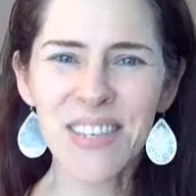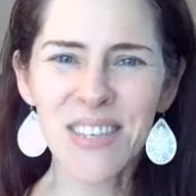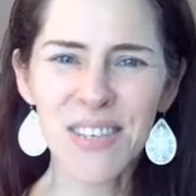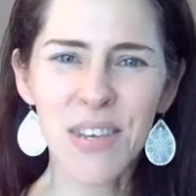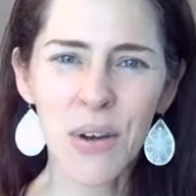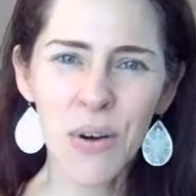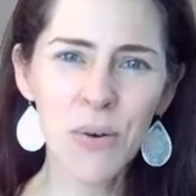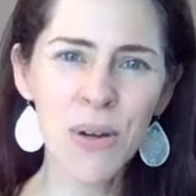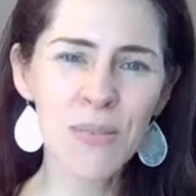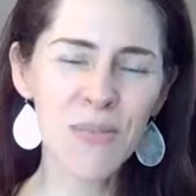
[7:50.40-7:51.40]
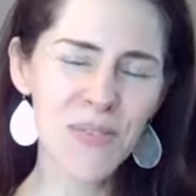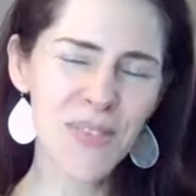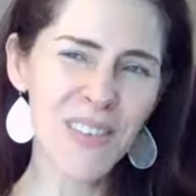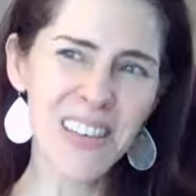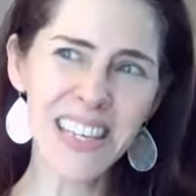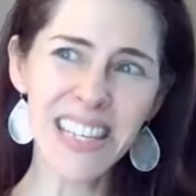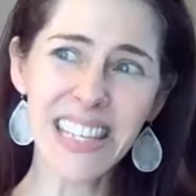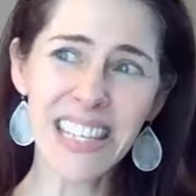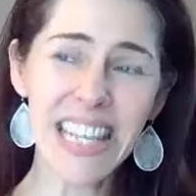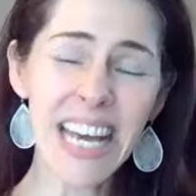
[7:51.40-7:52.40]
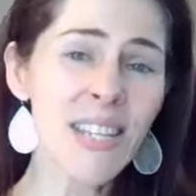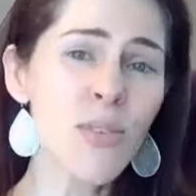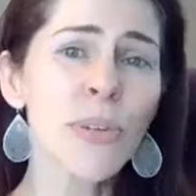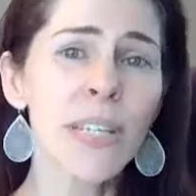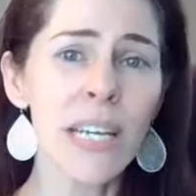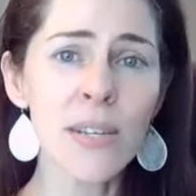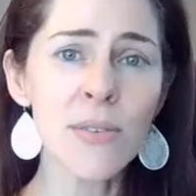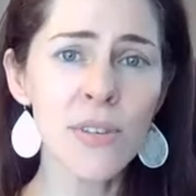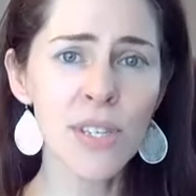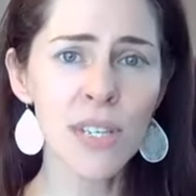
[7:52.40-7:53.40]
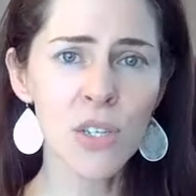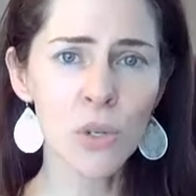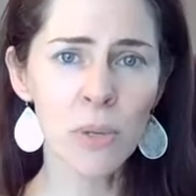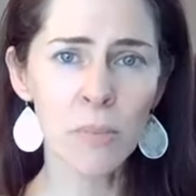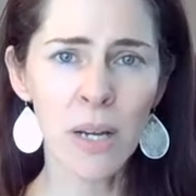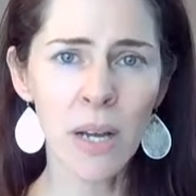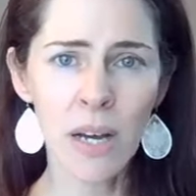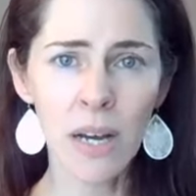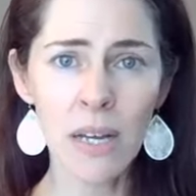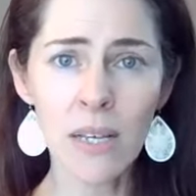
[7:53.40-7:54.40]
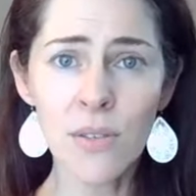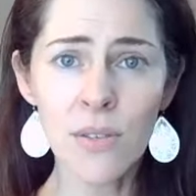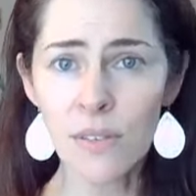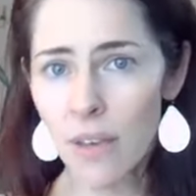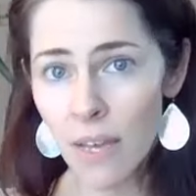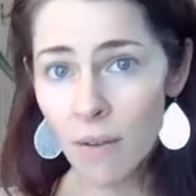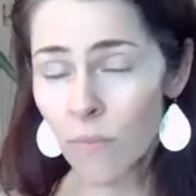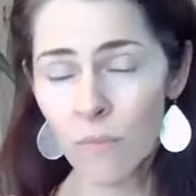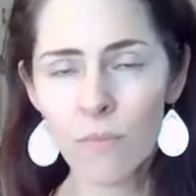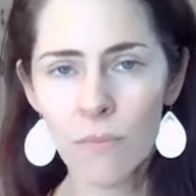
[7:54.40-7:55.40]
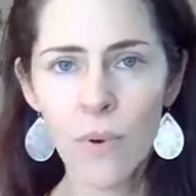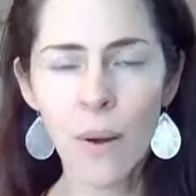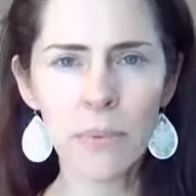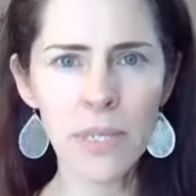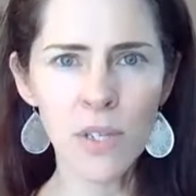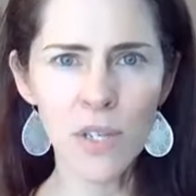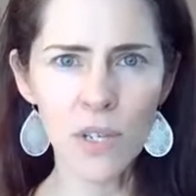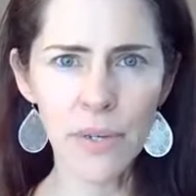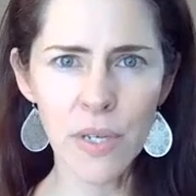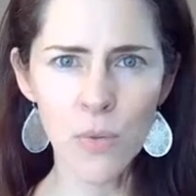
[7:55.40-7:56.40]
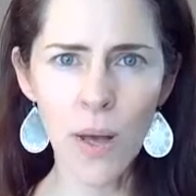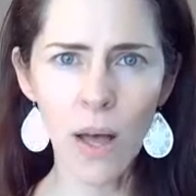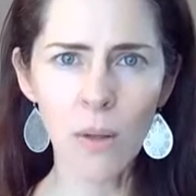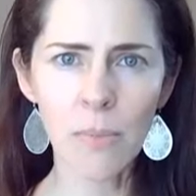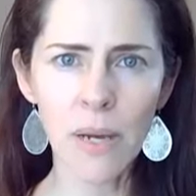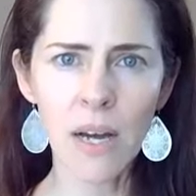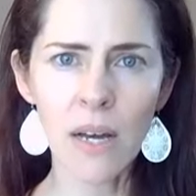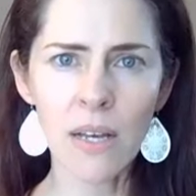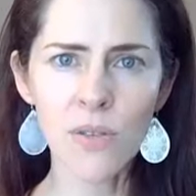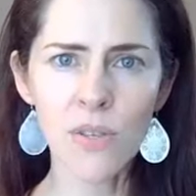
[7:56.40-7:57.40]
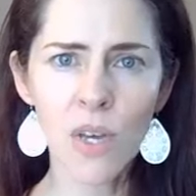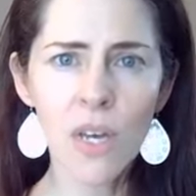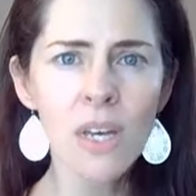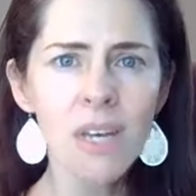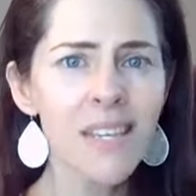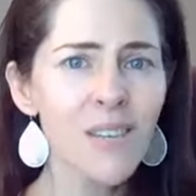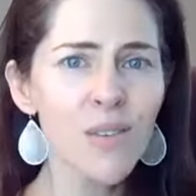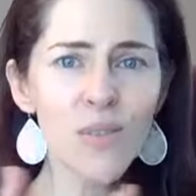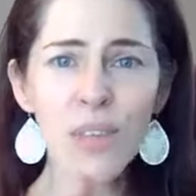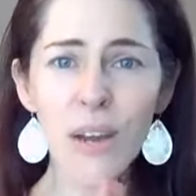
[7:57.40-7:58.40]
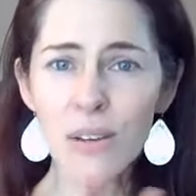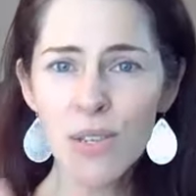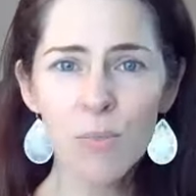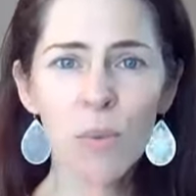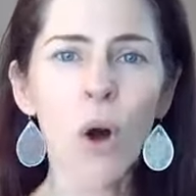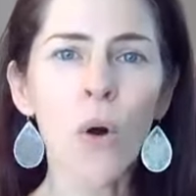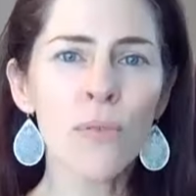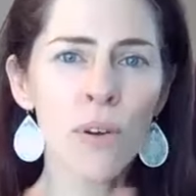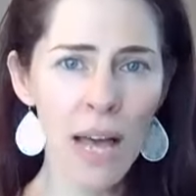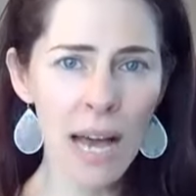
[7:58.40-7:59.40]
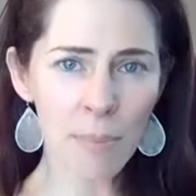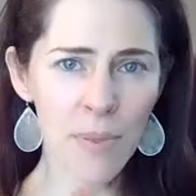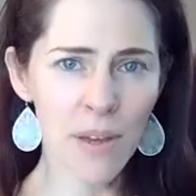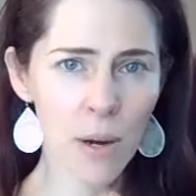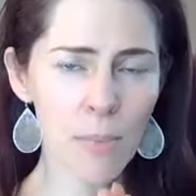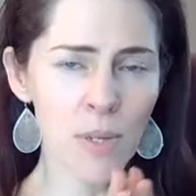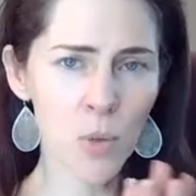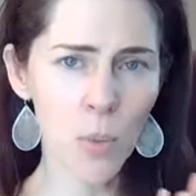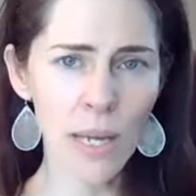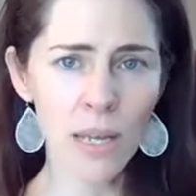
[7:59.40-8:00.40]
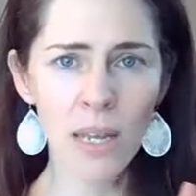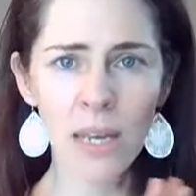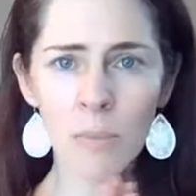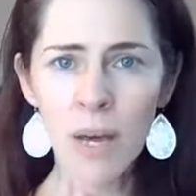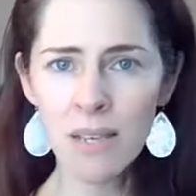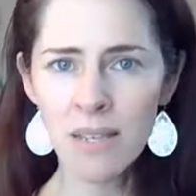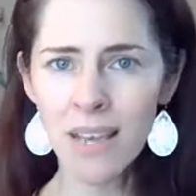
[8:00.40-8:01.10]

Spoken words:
So that's really interesting to me because, and probably to you as well, because there is some overlap there between MS